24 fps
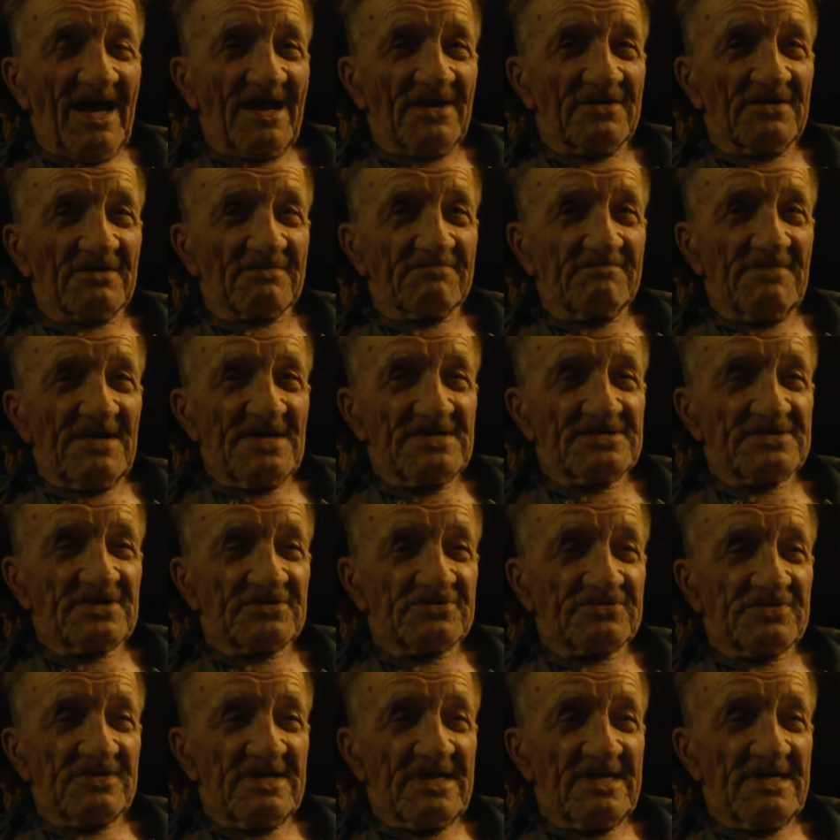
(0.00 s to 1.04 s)
Took
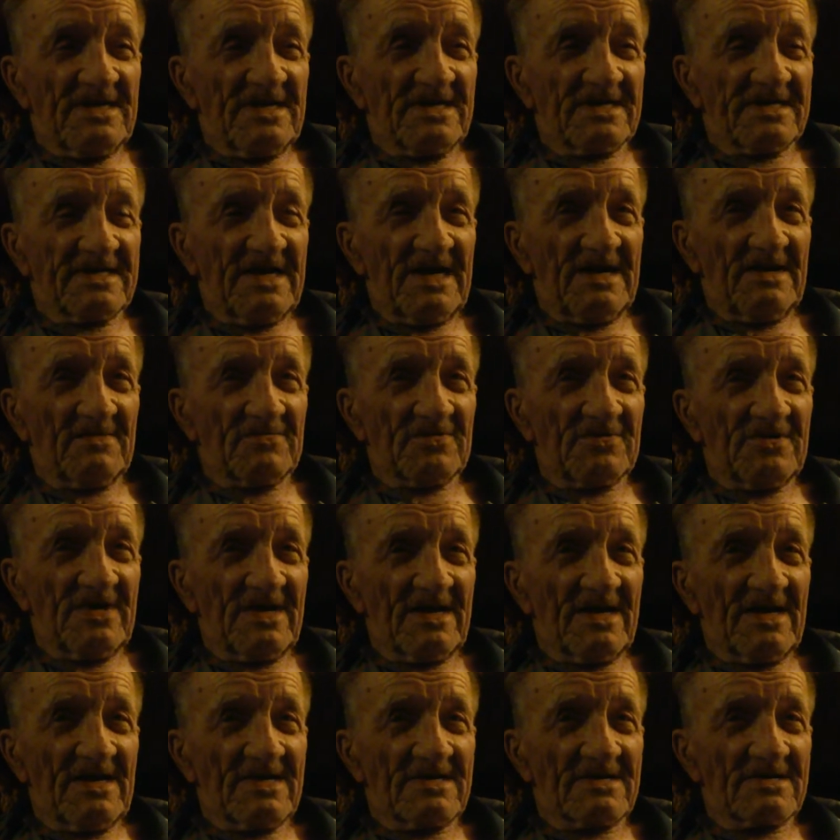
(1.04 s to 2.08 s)
basic training in Camp
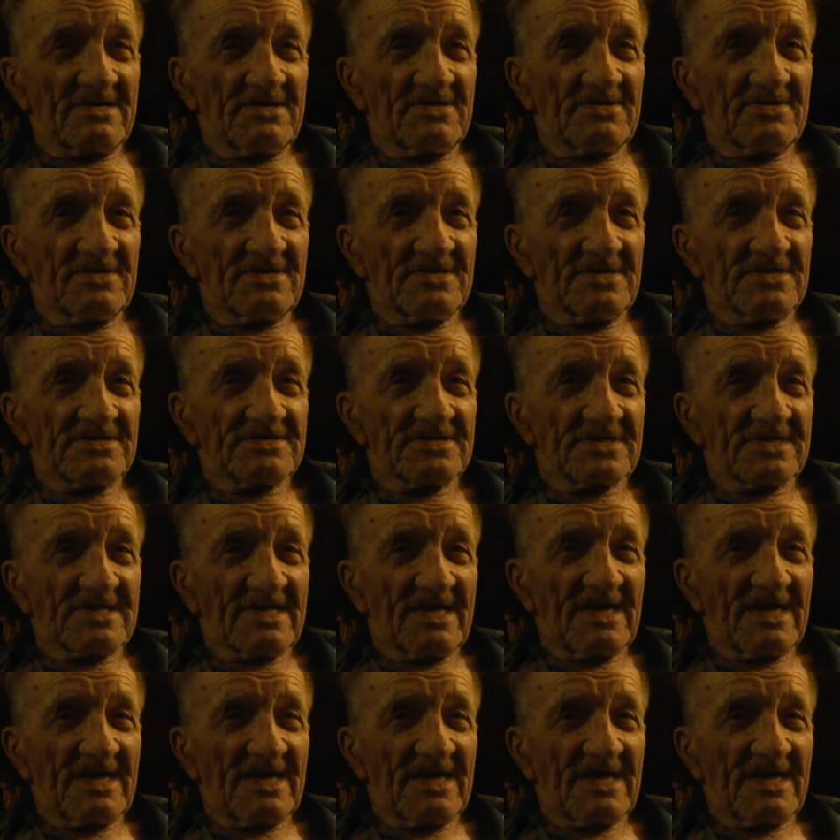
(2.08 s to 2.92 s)
Grant, Illinois.